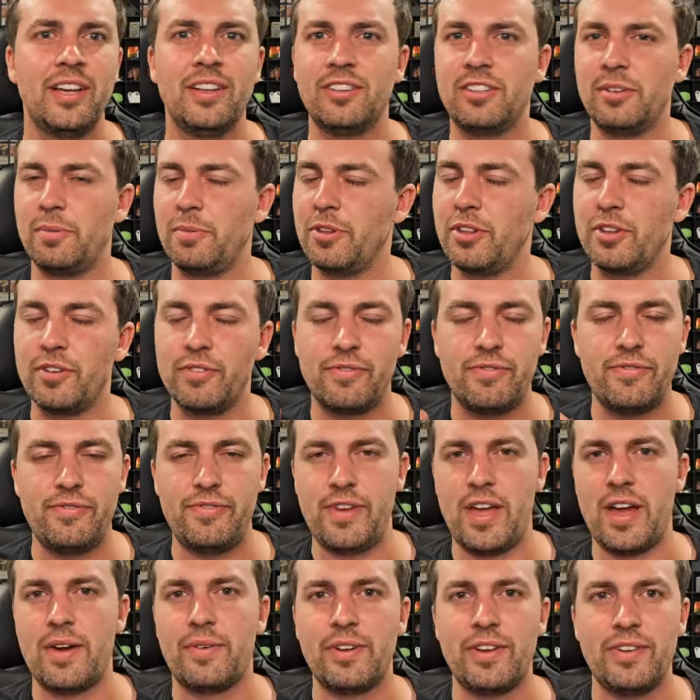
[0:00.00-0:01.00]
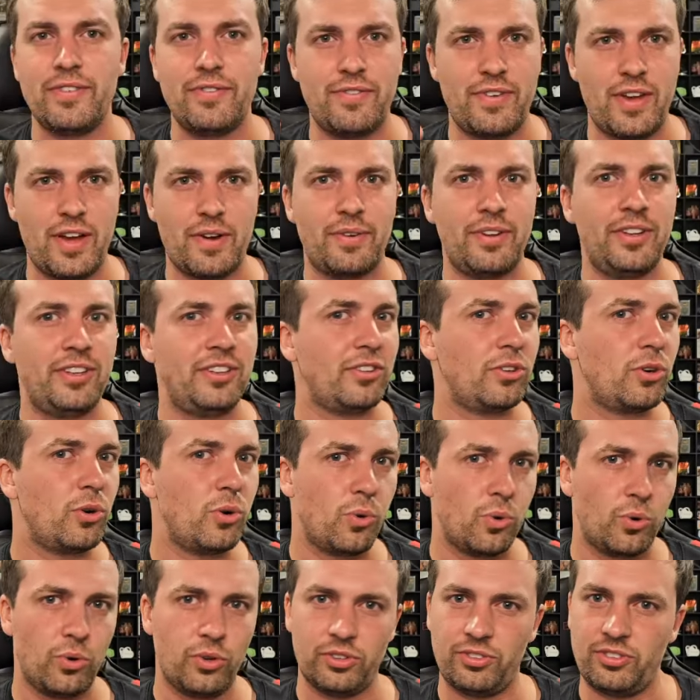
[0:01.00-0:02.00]
some of the very, very
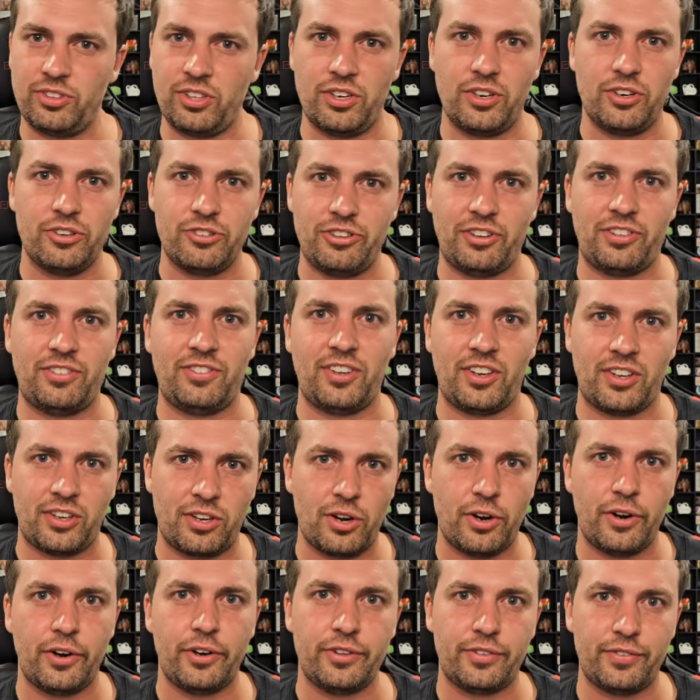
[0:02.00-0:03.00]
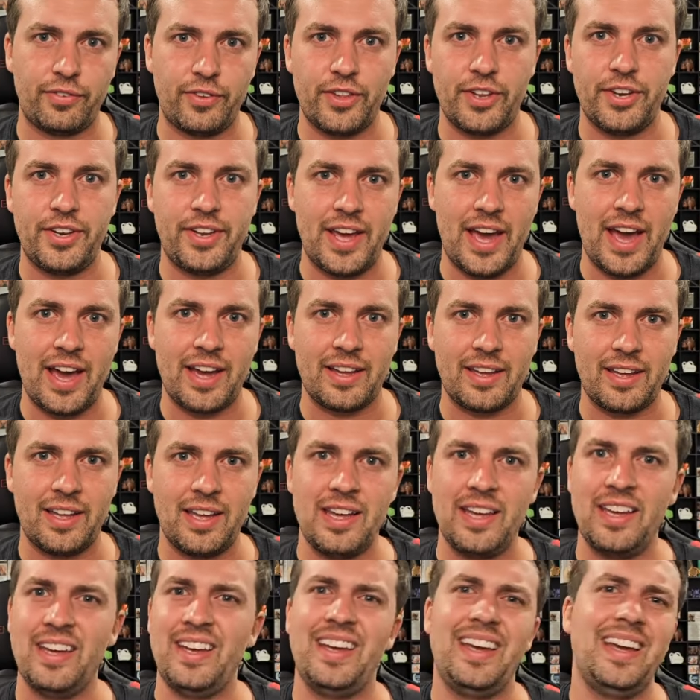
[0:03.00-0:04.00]
cool synergistic cards for the deck,
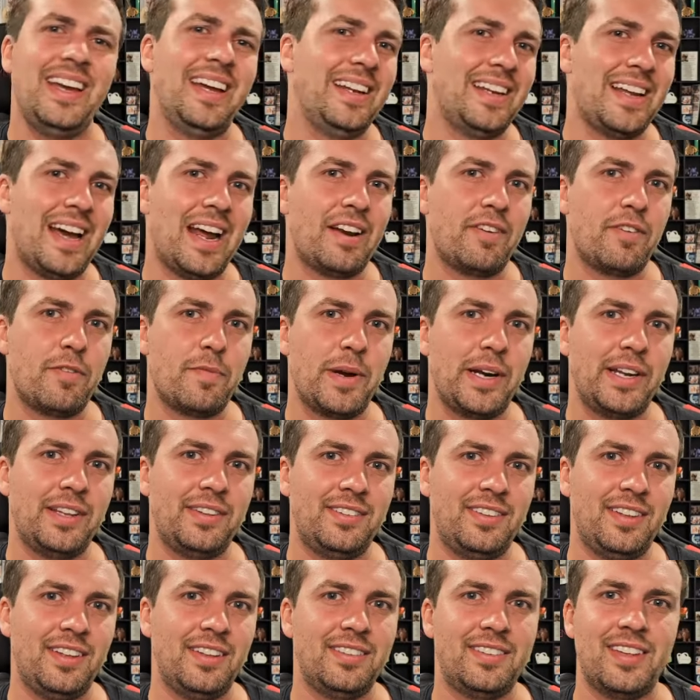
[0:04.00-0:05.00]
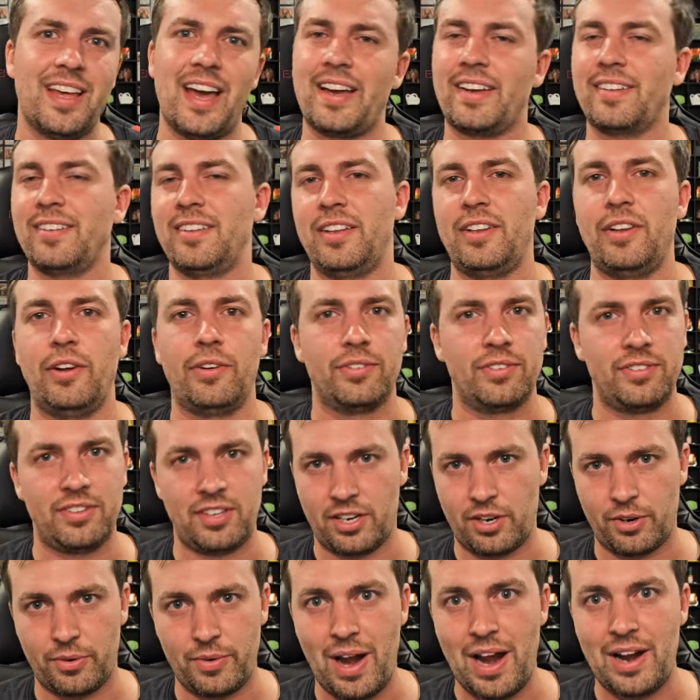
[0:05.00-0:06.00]
and not everybody sees that because they don't
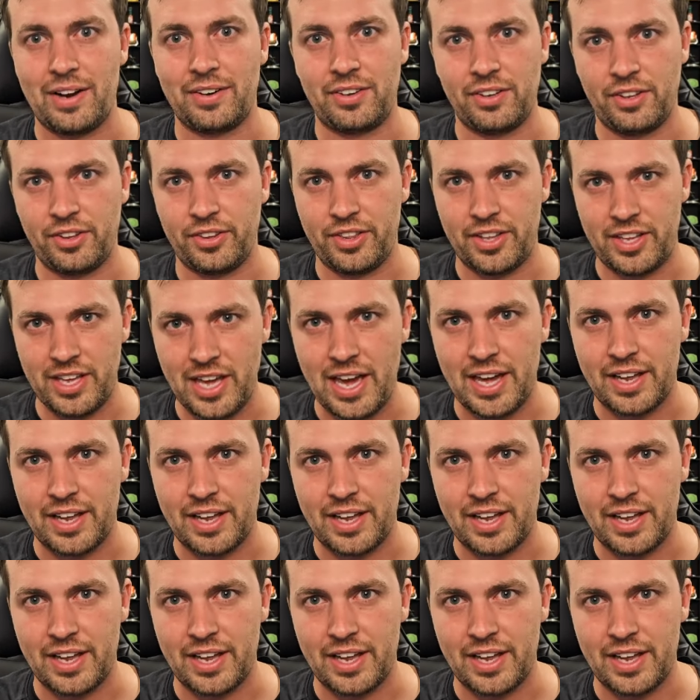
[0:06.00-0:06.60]
stick around till the